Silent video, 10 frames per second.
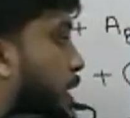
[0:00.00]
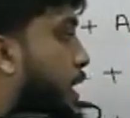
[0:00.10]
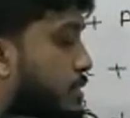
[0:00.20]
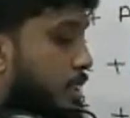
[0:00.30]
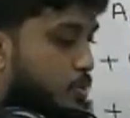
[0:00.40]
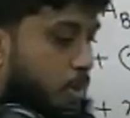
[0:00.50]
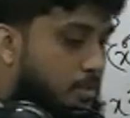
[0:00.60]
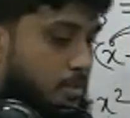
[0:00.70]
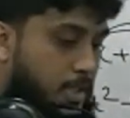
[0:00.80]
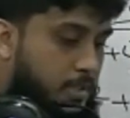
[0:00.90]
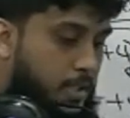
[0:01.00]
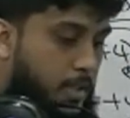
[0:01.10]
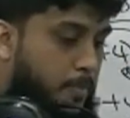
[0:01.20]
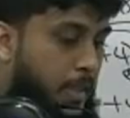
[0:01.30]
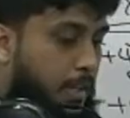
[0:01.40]
this 160
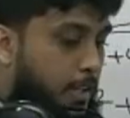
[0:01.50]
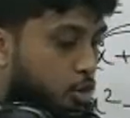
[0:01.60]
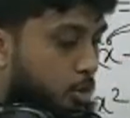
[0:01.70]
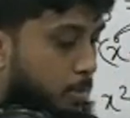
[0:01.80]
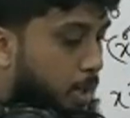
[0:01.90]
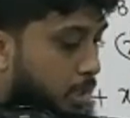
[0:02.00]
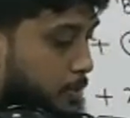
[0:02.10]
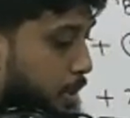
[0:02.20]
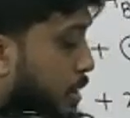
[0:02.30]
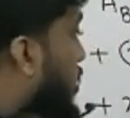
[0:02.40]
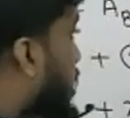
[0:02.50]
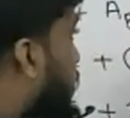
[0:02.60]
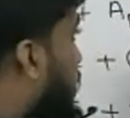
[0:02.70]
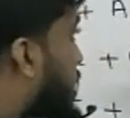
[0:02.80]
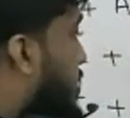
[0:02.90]
into the multiple of
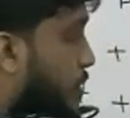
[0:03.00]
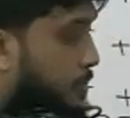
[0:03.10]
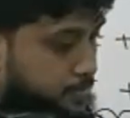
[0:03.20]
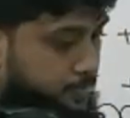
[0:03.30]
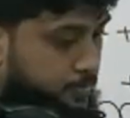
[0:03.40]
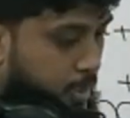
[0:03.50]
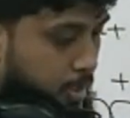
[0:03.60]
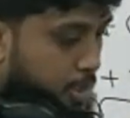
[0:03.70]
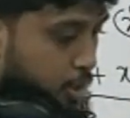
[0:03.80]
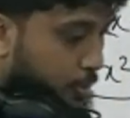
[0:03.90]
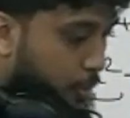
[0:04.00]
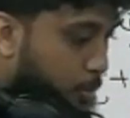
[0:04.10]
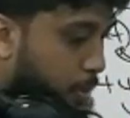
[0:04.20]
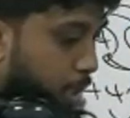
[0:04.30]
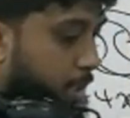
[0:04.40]
this. So if you
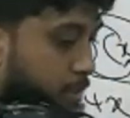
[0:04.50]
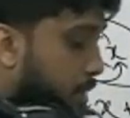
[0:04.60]
break this to